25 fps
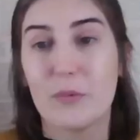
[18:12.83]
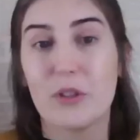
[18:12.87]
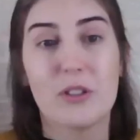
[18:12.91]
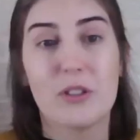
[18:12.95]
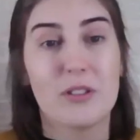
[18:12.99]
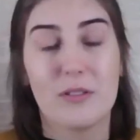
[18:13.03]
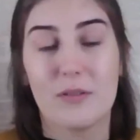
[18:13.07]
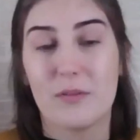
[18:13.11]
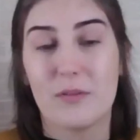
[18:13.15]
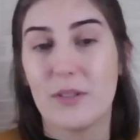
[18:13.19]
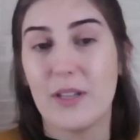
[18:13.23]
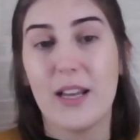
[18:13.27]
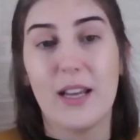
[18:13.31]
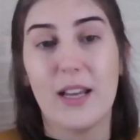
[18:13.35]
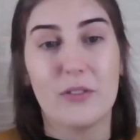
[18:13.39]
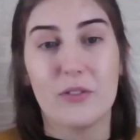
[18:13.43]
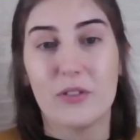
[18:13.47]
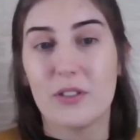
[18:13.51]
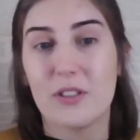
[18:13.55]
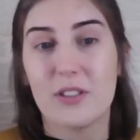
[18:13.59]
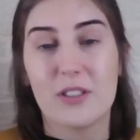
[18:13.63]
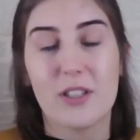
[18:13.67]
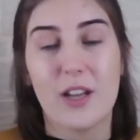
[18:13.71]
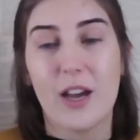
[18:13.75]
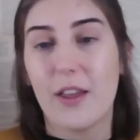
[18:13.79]
Just
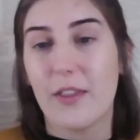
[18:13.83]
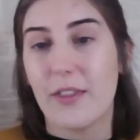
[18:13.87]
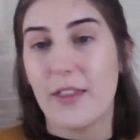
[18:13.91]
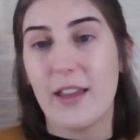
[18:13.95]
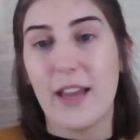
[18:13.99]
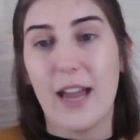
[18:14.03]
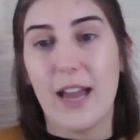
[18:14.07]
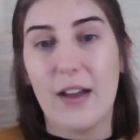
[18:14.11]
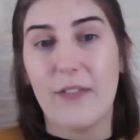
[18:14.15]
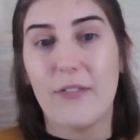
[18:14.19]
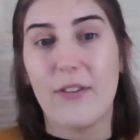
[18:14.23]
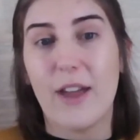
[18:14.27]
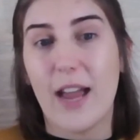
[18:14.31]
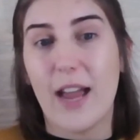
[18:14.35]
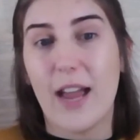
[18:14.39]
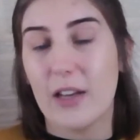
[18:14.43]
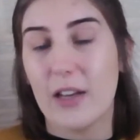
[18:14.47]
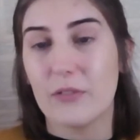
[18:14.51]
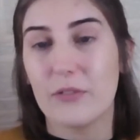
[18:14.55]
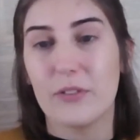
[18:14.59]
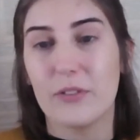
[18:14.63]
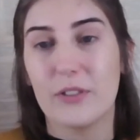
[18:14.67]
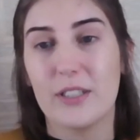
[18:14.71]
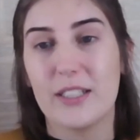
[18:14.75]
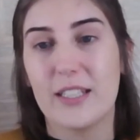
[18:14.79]
start there. Have a
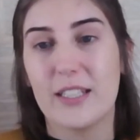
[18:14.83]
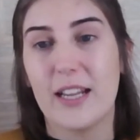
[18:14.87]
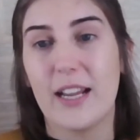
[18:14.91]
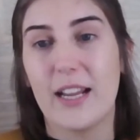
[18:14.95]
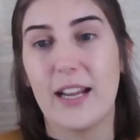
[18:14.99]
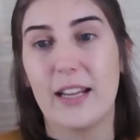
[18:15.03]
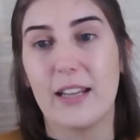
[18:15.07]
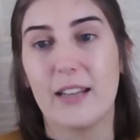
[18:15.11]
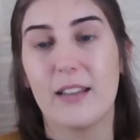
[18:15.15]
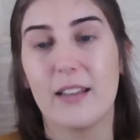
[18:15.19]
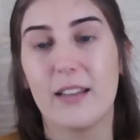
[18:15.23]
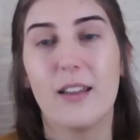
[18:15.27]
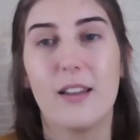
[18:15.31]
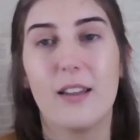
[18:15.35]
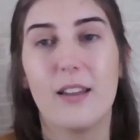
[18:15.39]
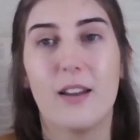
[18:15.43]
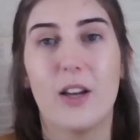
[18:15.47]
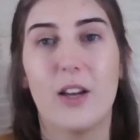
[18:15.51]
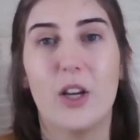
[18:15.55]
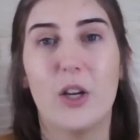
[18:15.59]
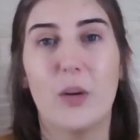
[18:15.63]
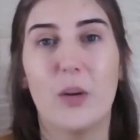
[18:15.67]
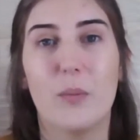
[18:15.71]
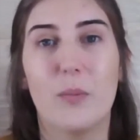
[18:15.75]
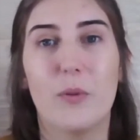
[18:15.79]
handful a day.
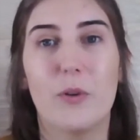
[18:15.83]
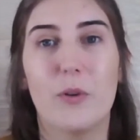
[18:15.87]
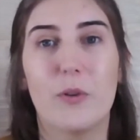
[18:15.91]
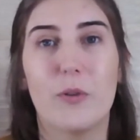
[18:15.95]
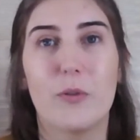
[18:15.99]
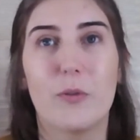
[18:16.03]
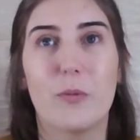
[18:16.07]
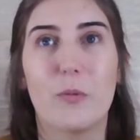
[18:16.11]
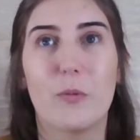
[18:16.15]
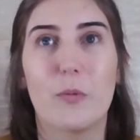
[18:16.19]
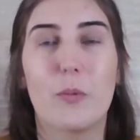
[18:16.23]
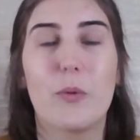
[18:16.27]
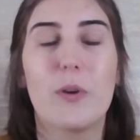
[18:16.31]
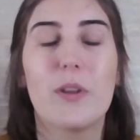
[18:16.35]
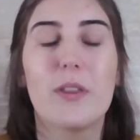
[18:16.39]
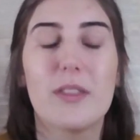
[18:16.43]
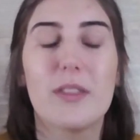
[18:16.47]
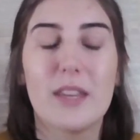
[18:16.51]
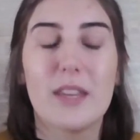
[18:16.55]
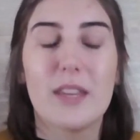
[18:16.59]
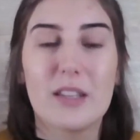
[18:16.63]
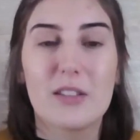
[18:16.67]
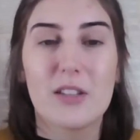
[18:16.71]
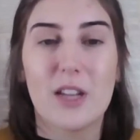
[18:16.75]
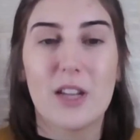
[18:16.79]
With
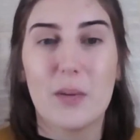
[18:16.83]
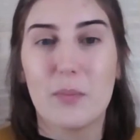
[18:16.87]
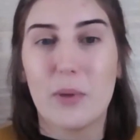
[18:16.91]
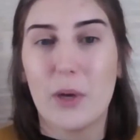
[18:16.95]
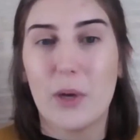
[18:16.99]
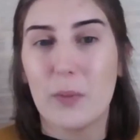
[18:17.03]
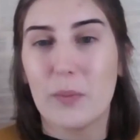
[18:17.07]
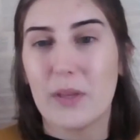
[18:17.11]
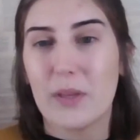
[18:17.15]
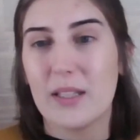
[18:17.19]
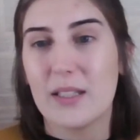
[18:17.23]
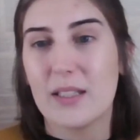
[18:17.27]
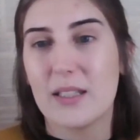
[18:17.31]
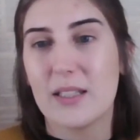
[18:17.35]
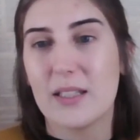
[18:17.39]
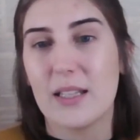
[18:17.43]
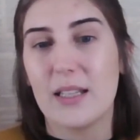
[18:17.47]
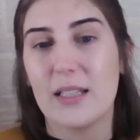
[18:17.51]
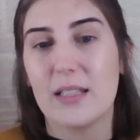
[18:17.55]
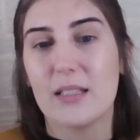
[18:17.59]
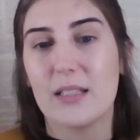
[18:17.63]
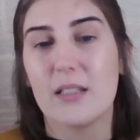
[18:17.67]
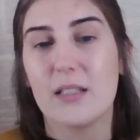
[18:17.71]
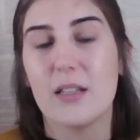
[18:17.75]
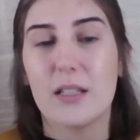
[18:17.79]
things like pumpkin
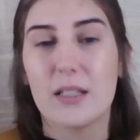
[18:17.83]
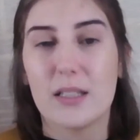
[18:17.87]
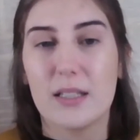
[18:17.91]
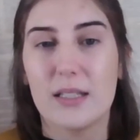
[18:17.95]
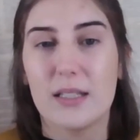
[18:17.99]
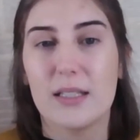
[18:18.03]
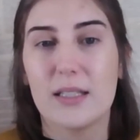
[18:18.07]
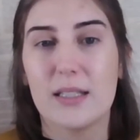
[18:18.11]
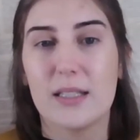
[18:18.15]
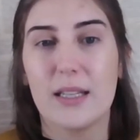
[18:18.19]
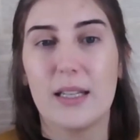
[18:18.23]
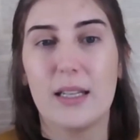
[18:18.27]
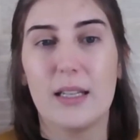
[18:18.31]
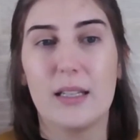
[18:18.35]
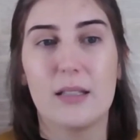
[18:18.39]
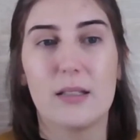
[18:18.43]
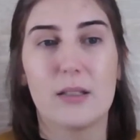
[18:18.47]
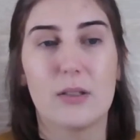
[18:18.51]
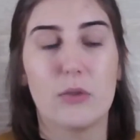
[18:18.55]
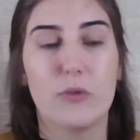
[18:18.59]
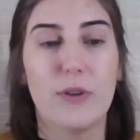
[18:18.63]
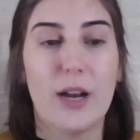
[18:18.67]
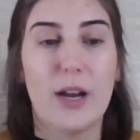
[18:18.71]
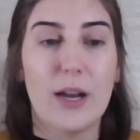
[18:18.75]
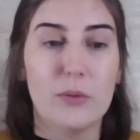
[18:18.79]
seeds, nuts and
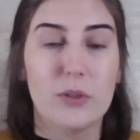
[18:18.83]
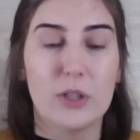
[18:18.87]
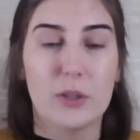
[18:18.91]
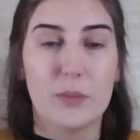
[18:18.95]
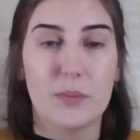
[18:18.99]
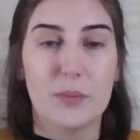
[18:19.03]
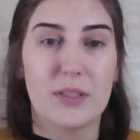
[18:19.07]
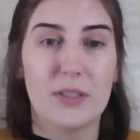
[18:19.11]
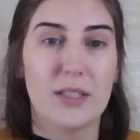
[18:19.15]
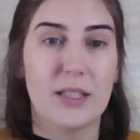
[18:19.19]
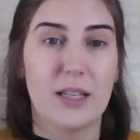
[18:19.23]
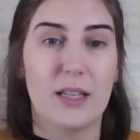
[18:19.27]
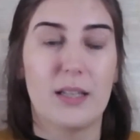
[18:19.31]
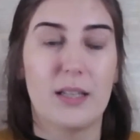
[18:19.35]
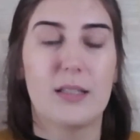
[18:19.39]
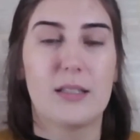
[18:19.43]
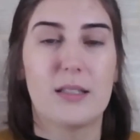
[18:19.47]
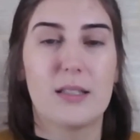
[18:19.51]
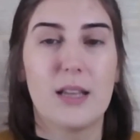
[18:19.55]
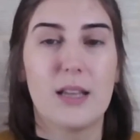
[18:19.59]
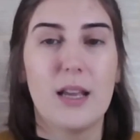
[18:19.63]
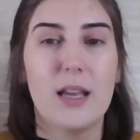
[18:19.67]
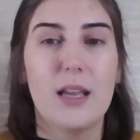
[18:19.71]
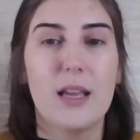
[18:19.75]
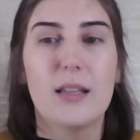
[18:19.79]
seeds, ground up
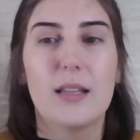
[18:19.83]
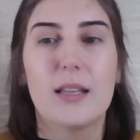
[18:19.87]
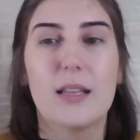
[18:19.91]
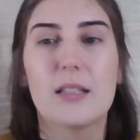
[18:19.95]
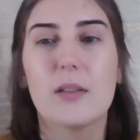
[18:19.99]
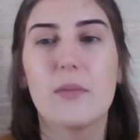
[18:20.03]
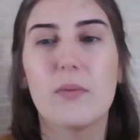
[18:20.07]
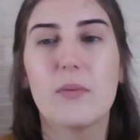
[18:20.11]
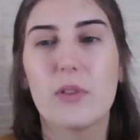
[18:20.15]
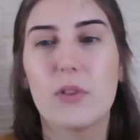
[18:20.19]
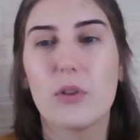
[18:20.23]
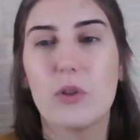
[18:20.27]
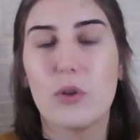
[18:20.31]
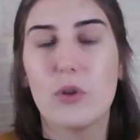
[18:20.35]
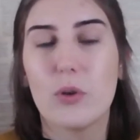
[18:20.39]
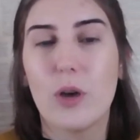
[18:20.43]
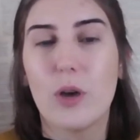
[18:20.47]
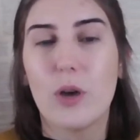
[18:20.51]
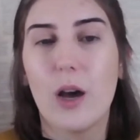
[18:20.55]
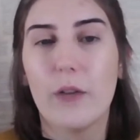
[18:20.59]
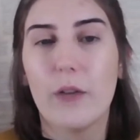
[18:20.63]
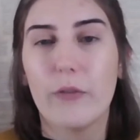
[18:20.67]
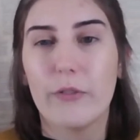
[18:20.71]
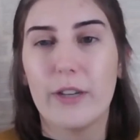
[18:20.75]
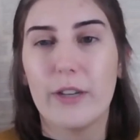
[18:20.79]
seeds, that's something that you
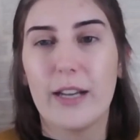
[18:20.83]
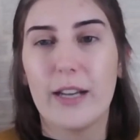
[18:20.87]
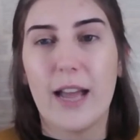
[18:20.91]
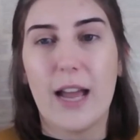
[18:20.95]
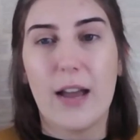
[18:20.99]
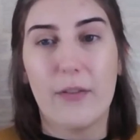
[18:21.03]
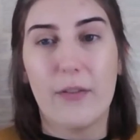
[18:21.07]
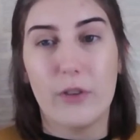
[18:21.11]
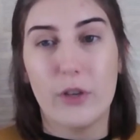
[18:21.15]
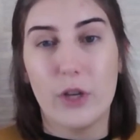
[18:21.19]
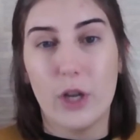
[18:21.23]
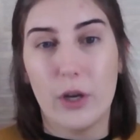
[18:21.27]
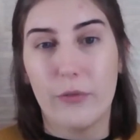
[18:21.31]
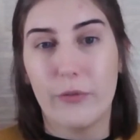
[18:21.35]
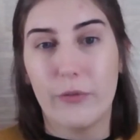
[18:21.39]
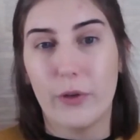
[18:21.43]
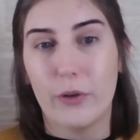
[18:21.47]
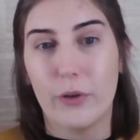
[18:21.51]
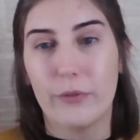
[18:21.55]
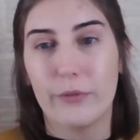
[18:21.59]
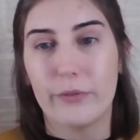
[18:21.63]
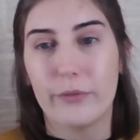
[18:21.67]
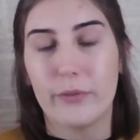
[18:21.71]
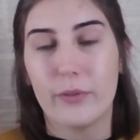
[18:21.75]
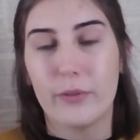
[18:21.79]
can't really have enough
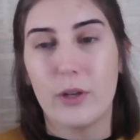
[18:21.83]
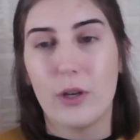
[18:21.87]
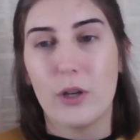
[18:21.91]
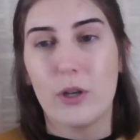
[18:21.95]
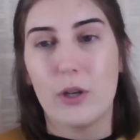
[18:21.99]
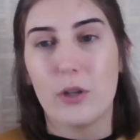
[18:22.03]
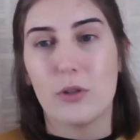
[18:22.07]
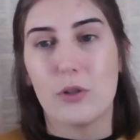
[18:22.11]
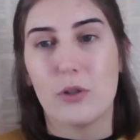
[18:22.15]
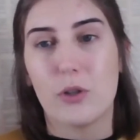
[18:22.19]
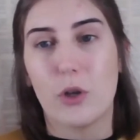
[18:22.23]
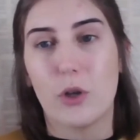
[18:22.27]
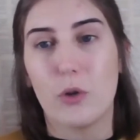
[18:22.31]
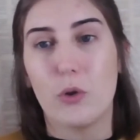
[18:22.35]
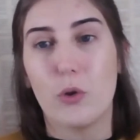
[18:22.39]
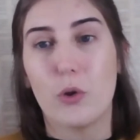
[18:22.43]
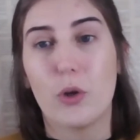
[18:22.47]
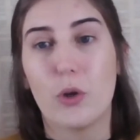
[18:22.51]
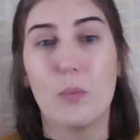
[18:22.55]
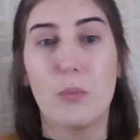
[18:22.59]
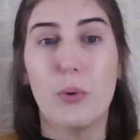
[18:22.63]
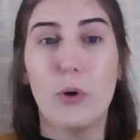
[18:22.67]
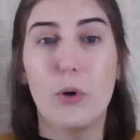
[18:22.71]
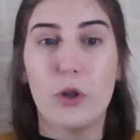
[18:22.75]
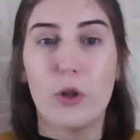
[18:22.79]
of. So you
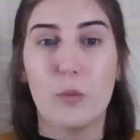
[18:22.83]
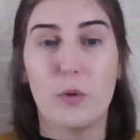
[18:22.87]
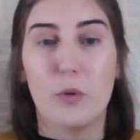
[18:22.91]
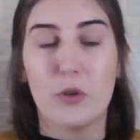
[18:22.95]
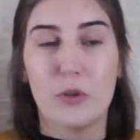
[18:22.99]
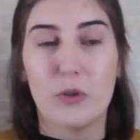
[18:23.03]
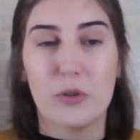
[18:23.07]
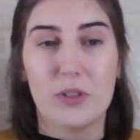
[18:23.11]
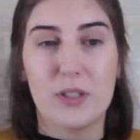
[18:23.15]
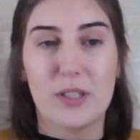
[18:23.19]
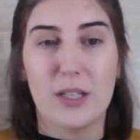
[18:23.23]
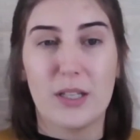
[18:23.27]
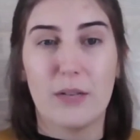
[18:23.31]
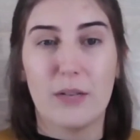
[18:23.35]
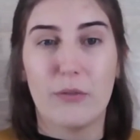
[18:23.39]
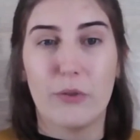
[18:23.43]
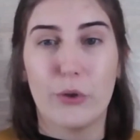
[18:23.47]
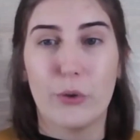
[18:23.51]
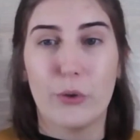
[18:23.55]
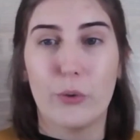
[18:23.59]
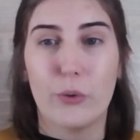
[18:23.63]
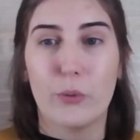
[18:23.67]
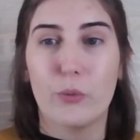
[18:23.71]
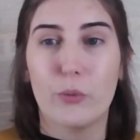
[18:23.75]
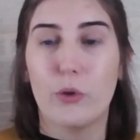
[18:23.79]
can put them on your
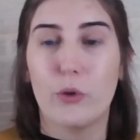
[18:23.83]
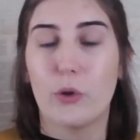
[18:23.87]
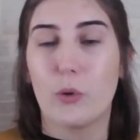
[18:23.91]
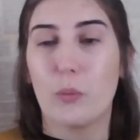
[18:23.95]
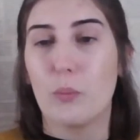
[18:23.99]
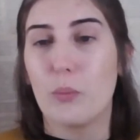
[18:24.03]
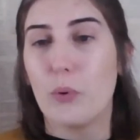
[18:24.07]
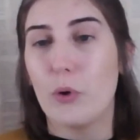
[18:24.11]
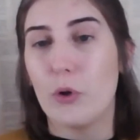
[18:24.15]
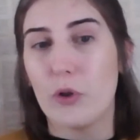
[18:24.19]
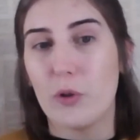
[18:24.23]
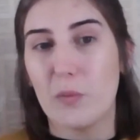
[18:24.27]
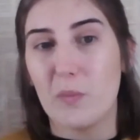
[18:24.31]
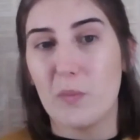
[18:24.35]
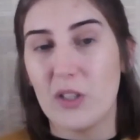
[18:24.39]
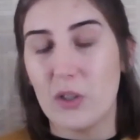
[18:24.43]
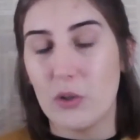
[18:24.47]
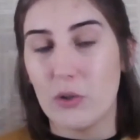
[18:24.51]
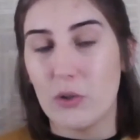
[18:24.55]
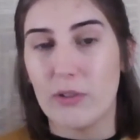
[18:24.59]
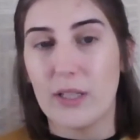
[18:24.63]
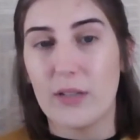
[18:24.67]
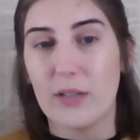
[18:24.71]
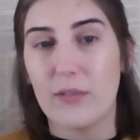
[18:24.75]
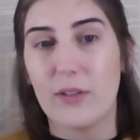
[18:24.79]
cereal, you can put them in
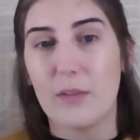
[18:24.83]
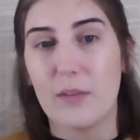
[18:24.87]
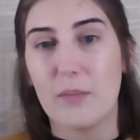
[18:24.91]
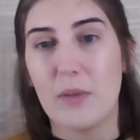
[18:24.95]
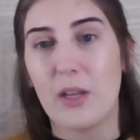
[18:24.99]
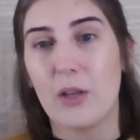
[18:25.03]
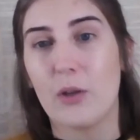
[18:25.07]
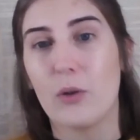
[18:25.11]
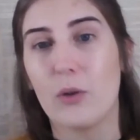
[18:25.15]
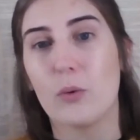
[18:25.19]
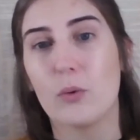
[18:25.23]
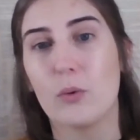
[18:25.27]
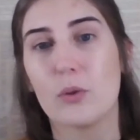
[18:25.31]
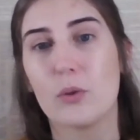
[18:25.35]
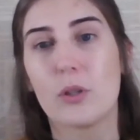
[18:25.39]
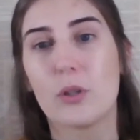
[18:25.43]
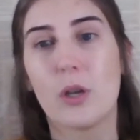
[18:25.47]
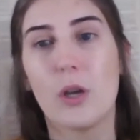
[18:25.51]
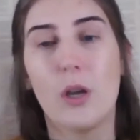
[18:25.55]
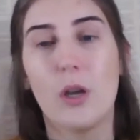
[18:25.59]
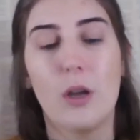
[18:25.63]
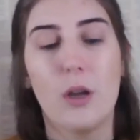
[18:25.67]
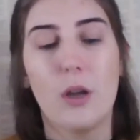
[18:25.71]
your evening meals,